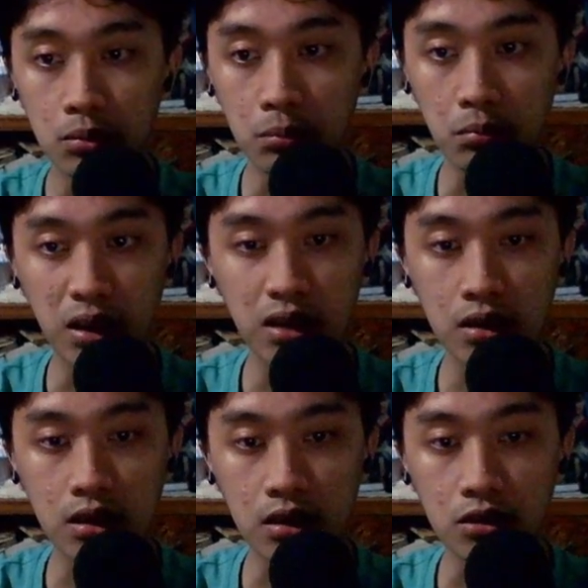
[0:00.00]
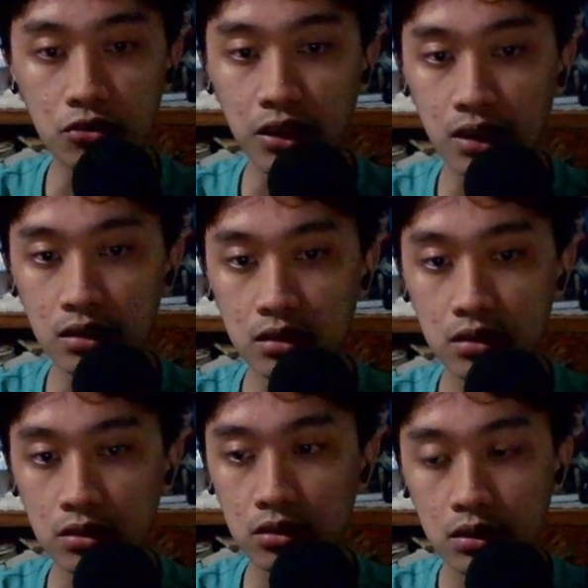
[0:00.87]
make enough gas
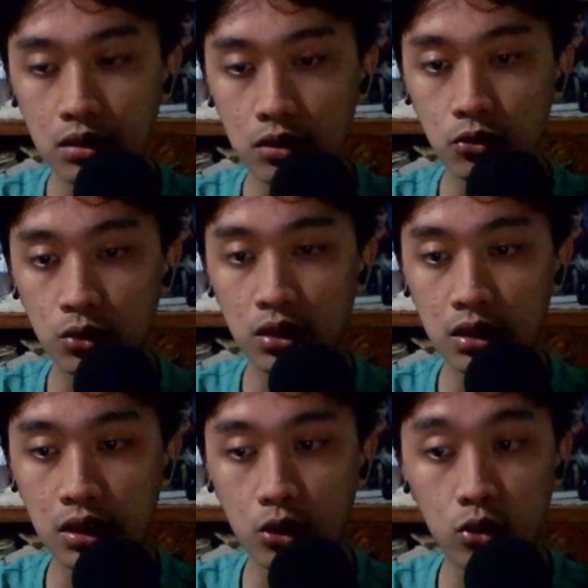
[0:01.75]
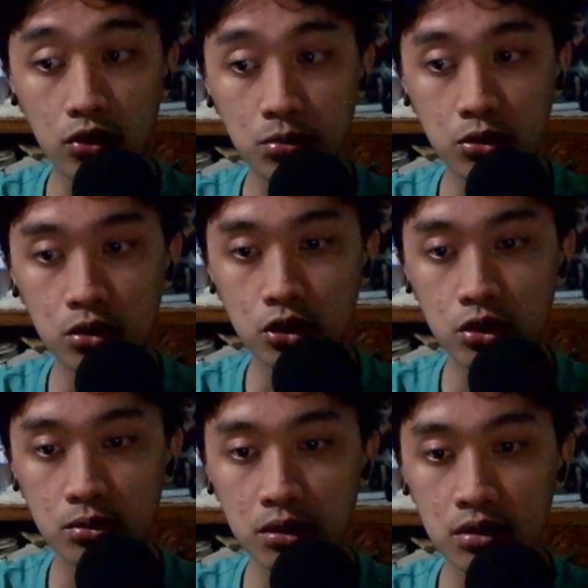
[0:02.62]
if we like overproduce
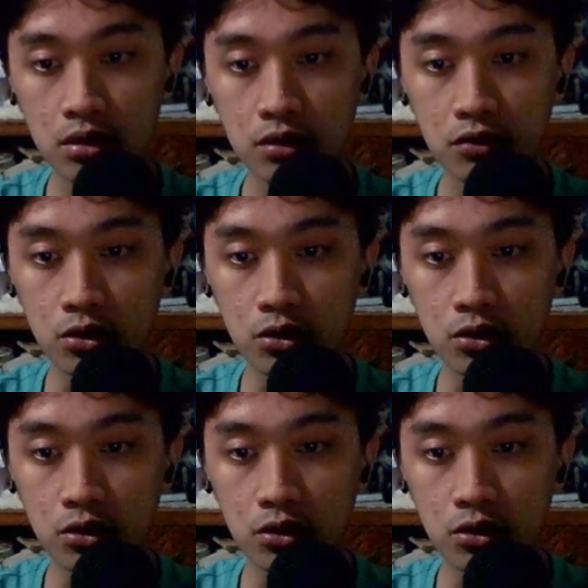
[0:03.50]
too much stuff.